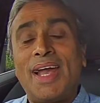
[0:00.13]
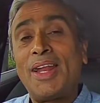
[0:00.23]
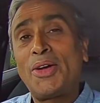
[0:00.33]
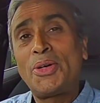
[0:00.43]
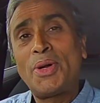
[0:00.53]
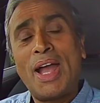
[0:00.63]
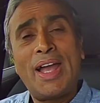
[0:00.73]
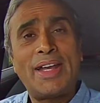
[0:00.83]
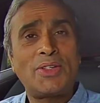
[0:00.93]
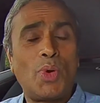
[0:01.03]
Hello
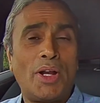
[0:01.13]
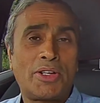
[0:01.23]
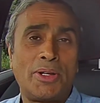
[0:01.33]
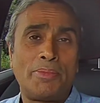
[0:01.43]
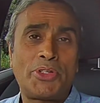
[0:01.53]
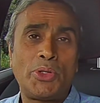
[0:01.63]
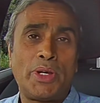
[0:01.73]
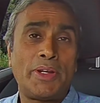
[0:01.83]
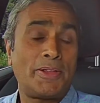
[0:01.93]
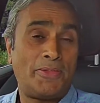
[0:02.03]
and welcome to
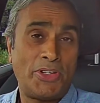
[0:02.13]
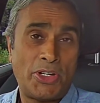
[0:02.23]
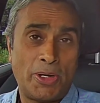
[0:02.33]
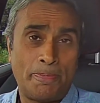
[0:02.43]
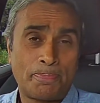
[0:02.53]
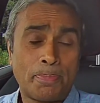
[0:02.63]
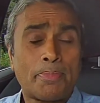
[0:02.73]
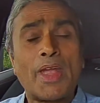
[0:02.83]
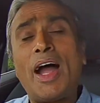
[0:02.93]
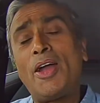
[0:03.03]
another video.
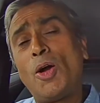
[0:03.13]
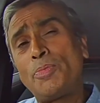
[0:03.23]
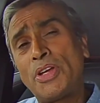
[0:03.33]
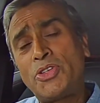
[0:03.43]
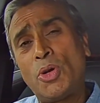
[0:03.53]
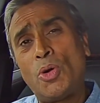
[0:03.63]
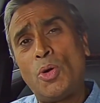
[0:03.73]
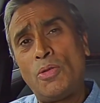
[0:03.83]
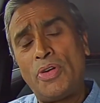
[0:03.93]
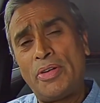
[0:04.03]
I hope that you're
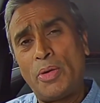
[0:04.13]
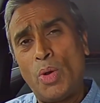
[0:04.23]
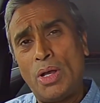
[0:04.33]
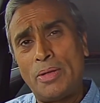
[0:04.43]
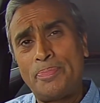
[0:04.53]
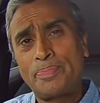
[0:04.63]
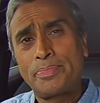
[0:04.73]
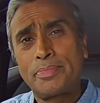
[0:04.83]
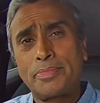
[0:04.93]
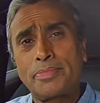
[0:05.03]
all very well.
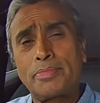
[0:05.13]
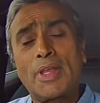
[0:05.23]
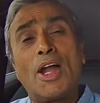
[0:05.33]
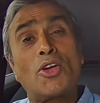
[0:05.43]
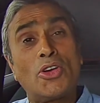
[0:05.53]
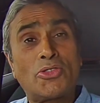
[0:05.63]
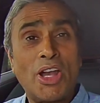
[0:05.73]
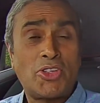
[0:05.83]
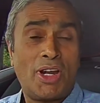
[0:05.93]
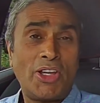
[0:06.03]

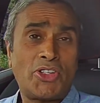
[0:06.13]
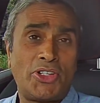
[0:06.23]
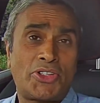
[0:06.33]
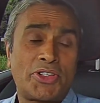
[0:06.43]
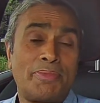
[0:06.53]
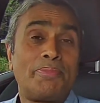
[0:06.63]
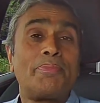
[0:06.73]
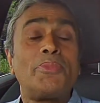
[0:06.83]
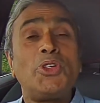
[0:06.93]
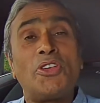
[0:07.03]
Congratulations!
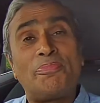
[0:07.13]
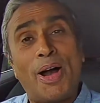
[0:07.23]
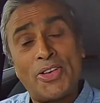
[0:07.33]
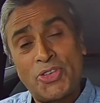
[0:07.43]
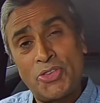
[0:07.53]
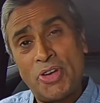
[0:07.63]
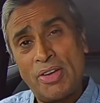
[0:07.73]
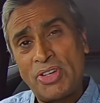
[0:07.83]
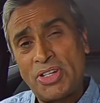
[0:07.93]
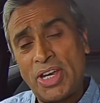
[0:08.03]
You've passed your
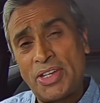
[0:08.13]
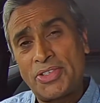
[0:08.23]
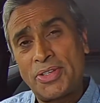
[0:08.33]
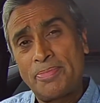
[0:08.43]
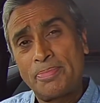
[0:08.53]
driving test.